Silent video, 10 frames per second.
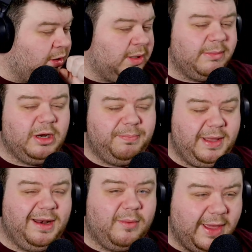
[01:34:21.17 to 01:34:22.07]
I'm going to
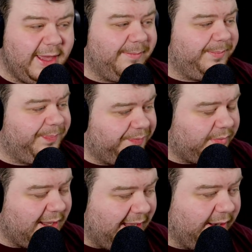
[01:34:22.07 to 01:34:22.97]
peel away
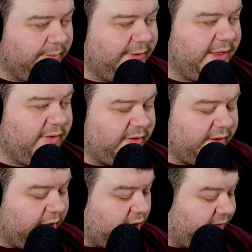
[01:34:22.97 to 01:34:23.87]
and take the rest of
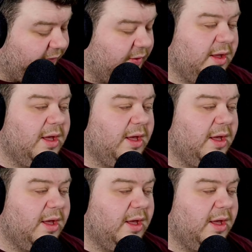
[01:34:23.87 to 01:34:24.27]
the night off.